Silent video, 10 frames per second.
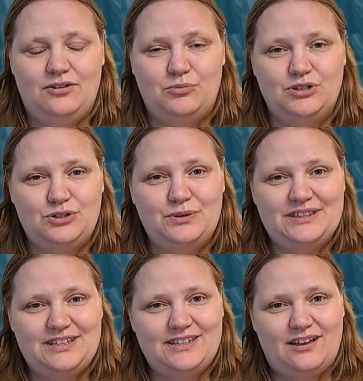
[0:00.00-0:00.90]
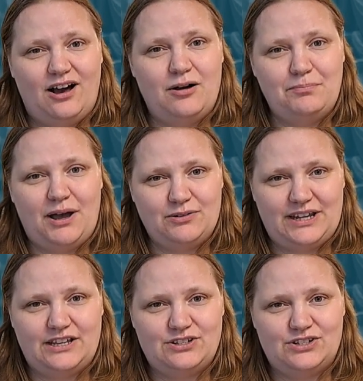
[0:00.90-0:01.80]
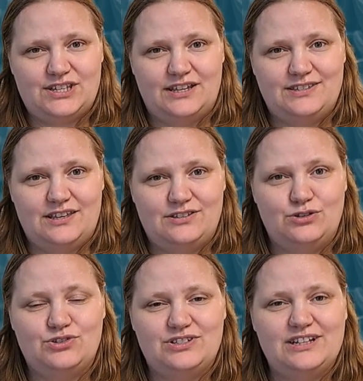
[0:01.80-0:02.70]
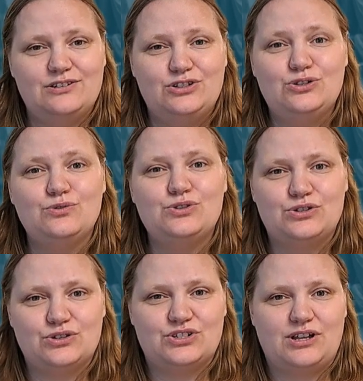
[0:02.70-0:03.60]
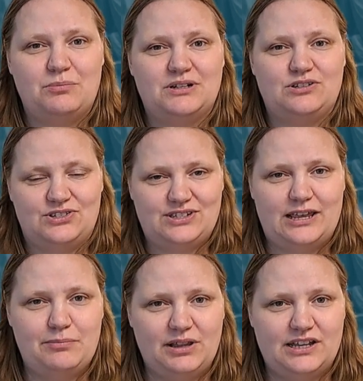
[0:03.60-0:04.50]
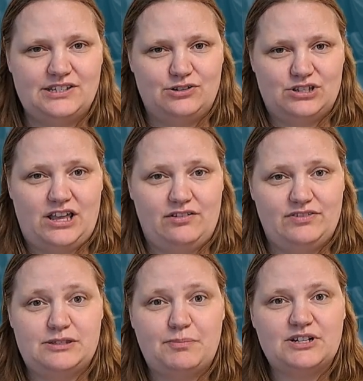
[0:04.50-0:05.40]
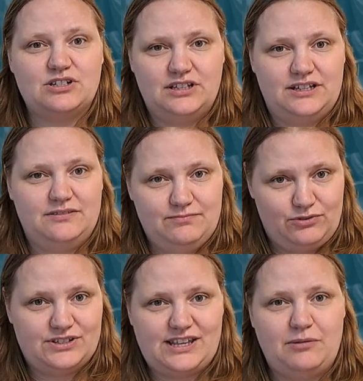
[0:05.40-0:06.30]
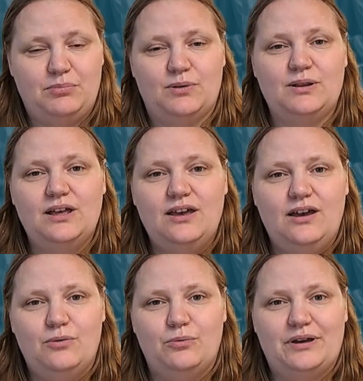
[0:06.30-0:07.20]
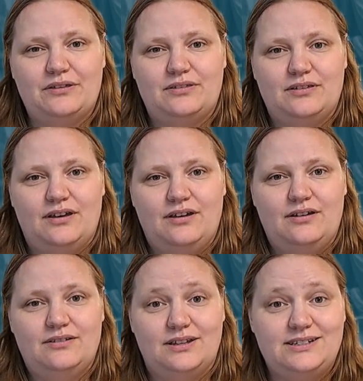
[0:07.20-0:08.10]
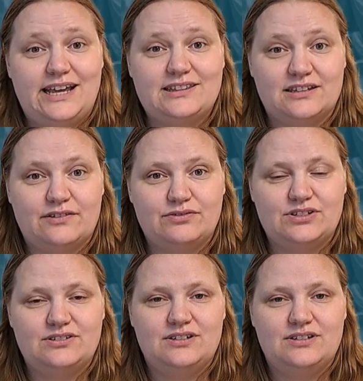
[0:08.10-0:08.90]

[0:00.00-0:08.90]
When doing the compound exercises, you still use your stomach to stabilize yourself, especially, for example, with the deadlift.